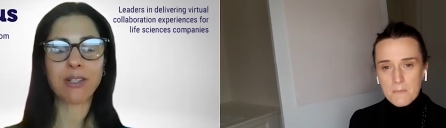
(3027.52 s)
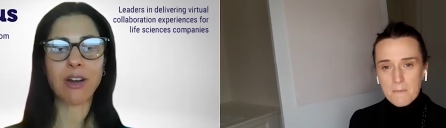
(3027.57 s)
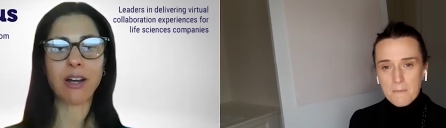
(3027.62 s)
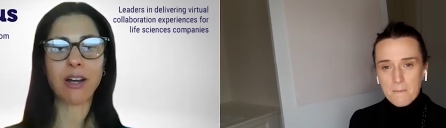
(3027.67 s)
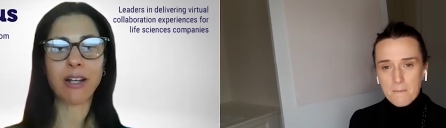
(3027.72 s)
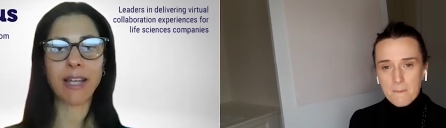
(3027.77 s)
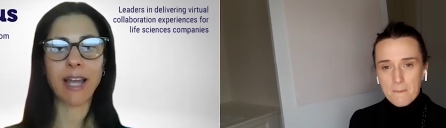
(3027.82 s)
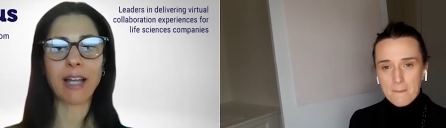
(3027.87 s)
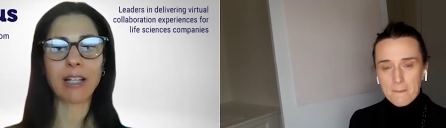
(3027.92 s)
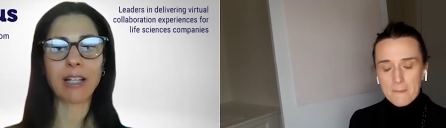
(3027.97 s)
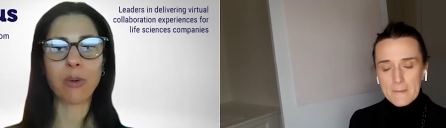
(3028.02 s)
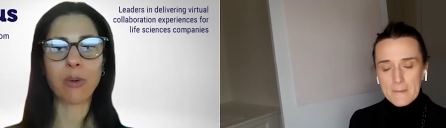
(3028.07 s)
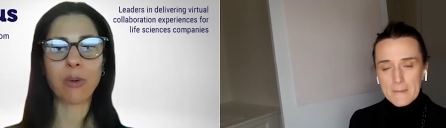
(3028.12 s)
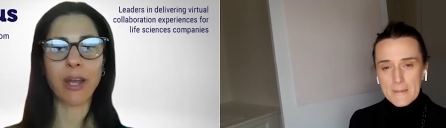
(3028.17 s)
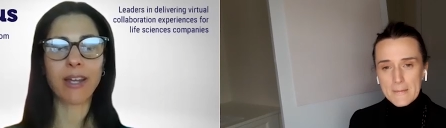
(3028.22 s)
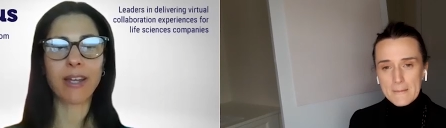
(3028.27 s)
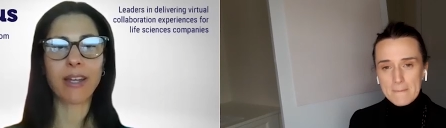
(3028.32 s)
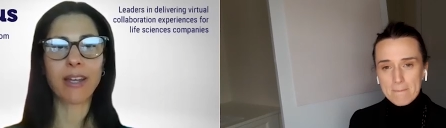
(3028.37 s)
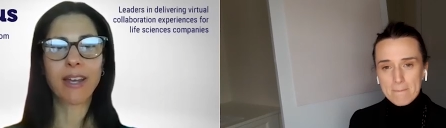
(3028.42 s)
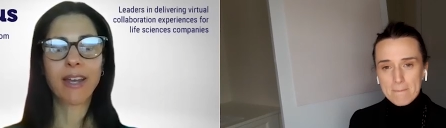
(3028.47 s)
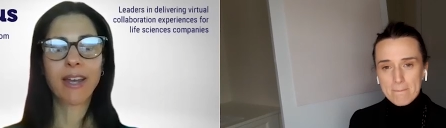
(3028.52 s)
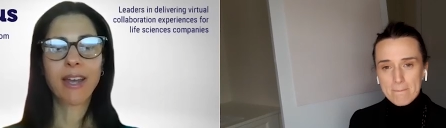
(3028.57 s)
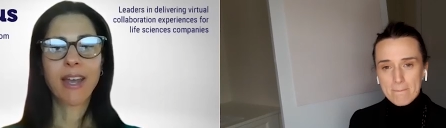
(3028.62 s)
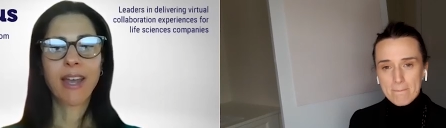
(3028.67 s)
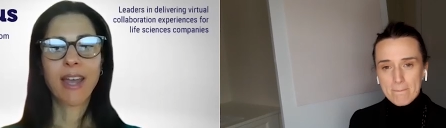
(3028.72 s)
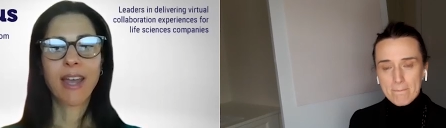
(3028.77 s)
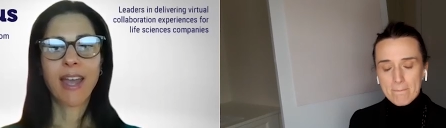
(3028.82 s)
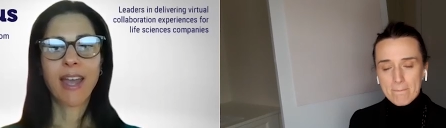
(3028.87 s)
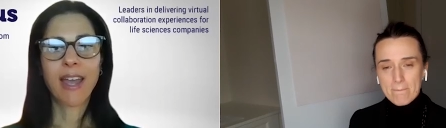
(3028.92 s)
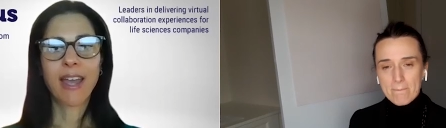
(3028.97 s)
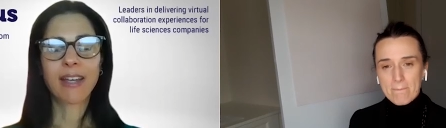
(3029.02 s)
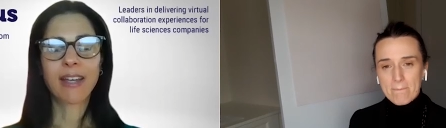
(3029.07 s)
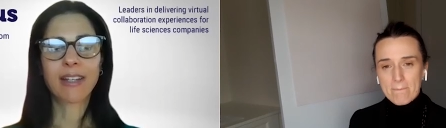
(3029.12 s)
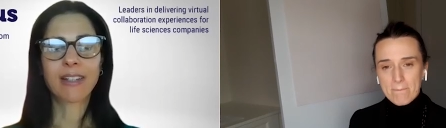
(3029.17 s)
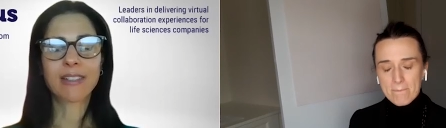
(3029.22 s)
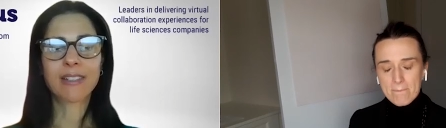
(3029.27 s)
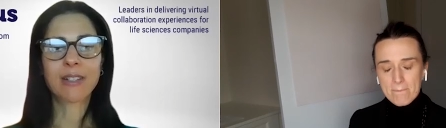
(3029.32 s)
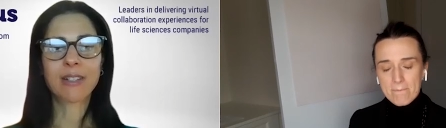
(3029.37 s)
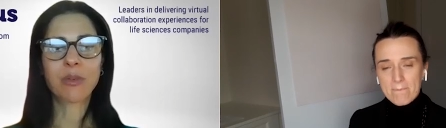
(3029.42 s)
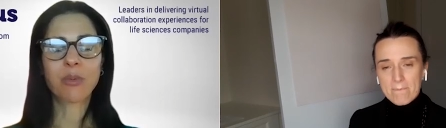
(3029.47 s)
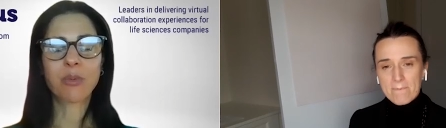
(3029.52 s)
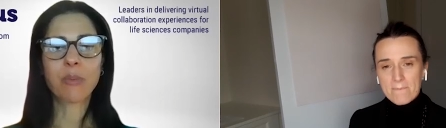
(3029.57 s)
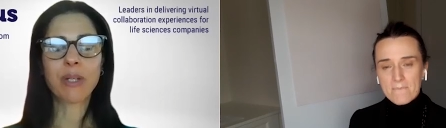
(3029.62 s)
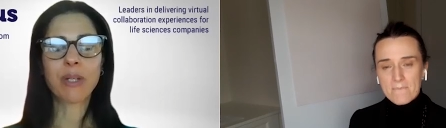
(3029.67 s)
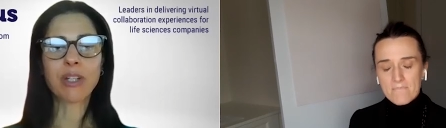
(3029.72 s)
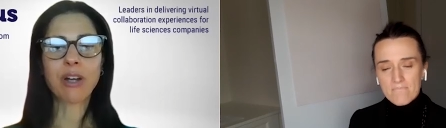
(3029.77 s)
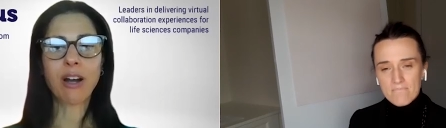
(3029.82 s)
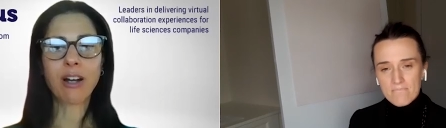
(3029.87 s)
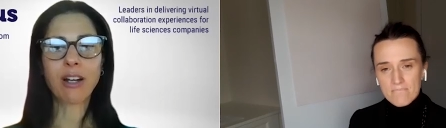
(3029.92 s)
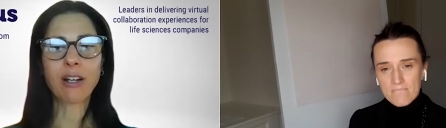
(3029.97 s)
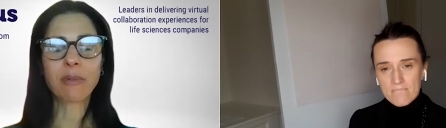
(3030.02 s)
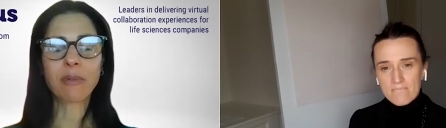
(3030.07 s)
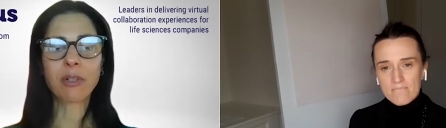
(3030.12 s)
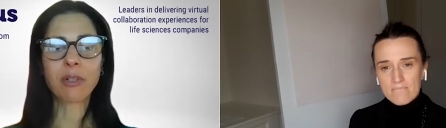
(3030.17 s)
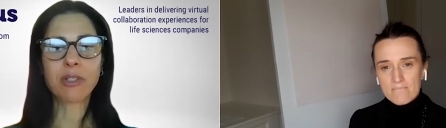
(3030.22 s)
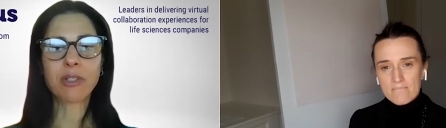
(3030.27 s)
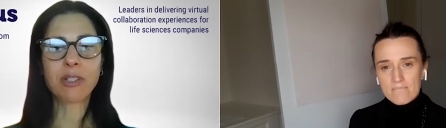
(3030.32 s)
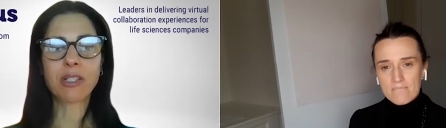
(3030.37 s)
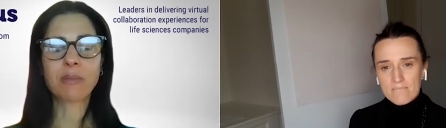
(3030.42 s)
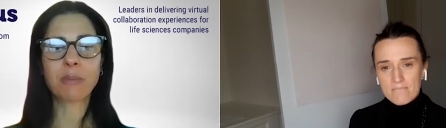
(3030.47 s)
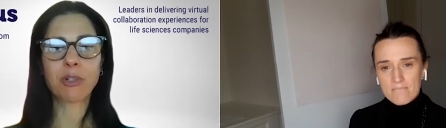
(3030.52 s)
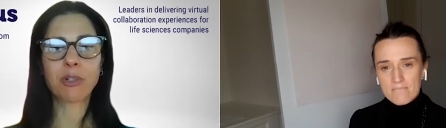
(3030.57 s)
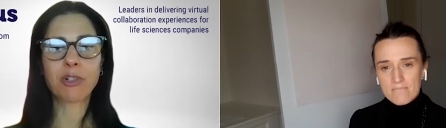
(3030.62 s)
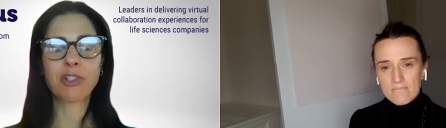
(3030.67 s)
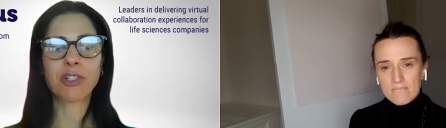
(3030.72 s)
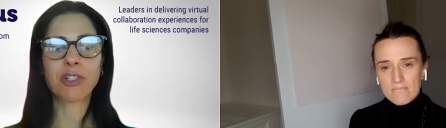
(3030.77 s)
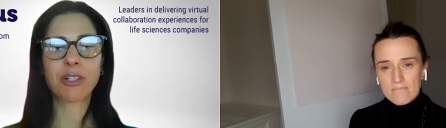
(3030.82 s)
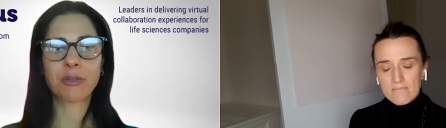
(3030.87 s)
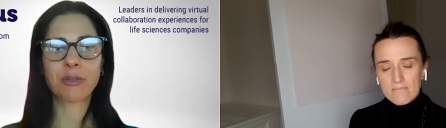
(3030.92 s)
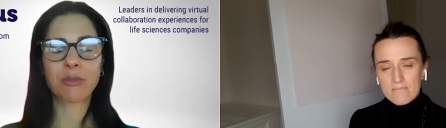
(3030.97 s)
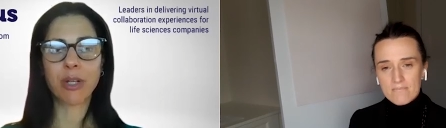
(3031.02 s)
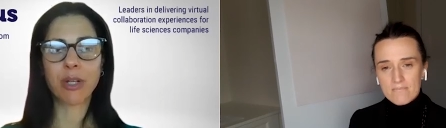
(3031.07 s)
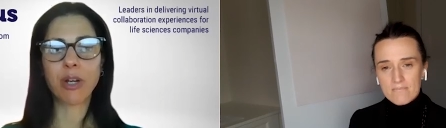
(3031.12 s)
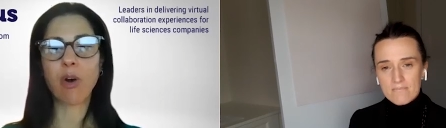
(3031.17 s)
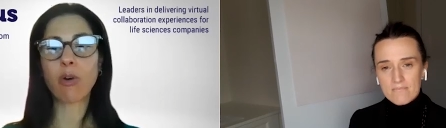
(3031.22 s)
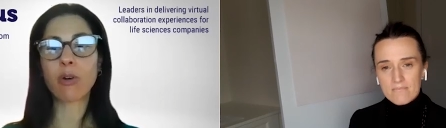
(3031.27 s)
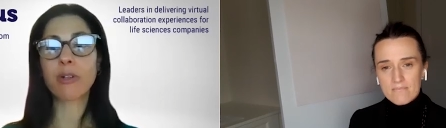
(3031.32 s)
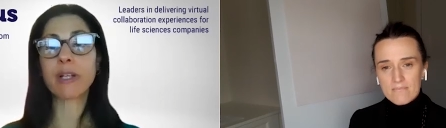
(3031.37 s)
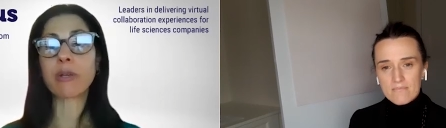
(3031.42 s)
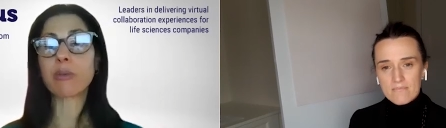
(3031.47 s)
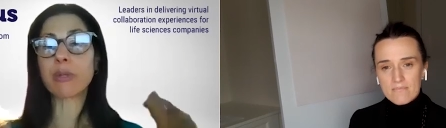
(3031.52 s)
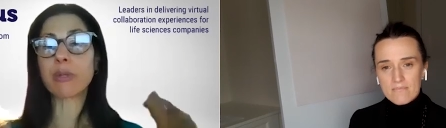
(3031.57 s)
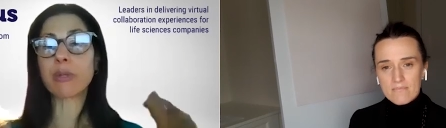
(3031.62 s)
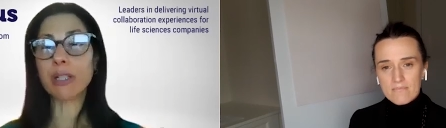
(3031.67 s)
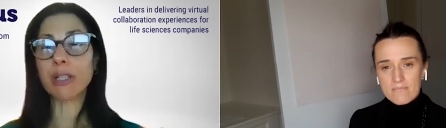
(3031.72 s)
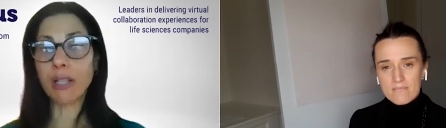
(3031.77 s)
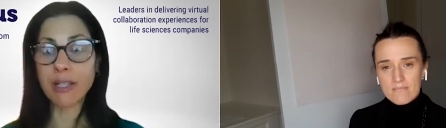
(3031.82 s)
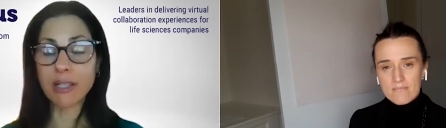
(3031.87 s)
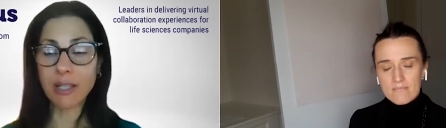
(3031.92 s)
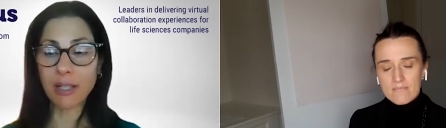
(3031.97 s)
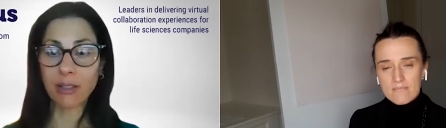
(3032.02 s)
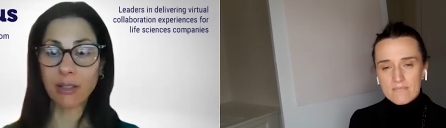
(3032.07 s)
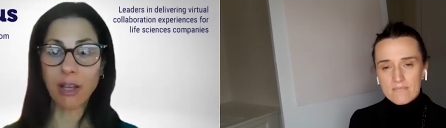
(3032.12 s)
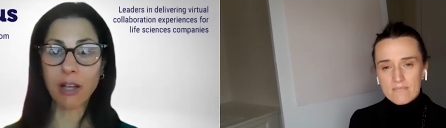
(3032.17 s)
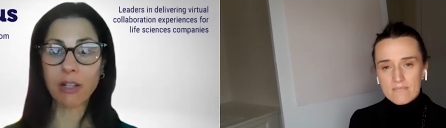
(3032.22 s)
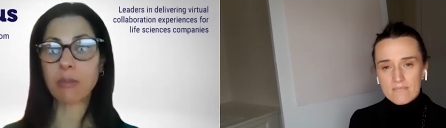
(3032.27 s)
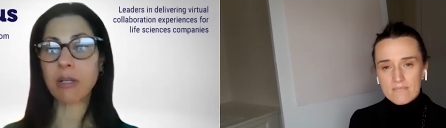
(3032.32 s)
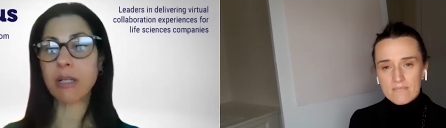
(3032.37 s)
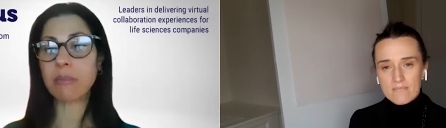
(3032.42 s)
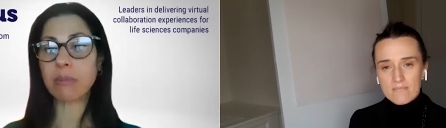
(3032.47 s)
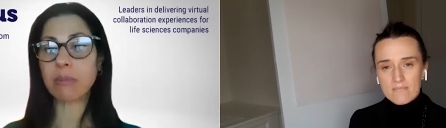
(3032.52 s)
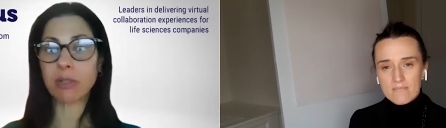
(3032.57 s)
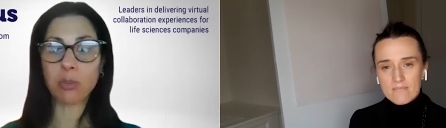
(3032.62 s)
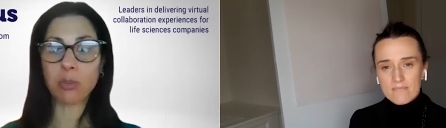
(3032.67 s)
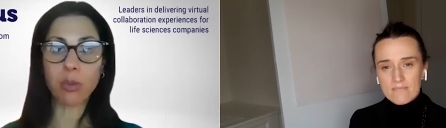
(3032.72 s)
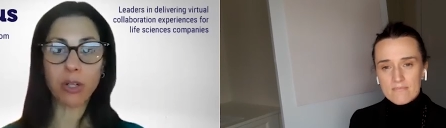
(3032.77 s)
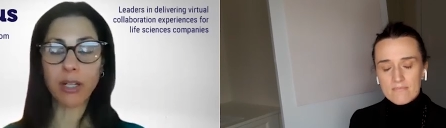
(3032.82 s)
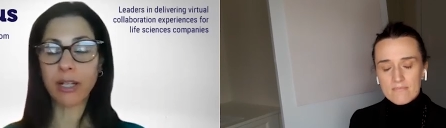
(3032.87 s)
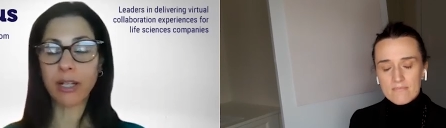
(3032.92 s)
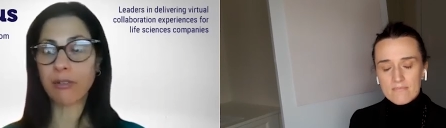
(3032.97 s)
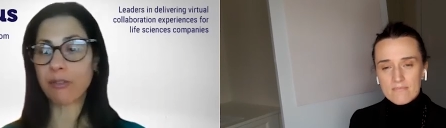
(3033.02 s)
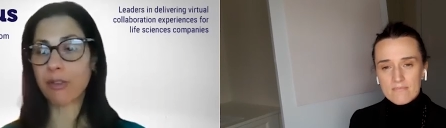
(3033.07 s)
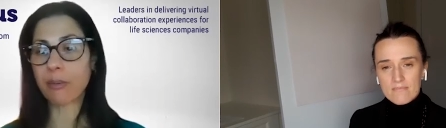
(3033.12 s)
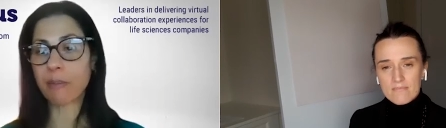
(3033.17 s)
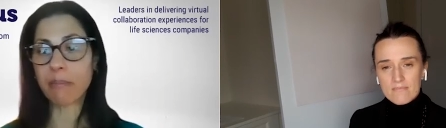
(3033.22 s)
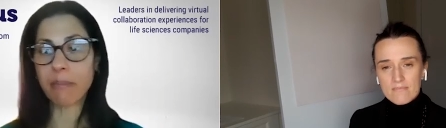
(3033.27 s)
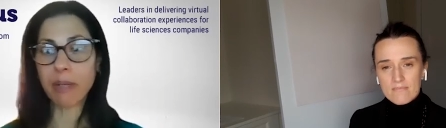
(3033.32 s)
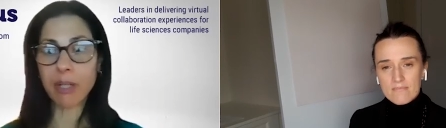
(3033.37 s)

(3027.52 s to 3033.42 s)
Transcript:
Speaker 1: scott galloway and when we talk about dispersion we already realize that a lot of people are working from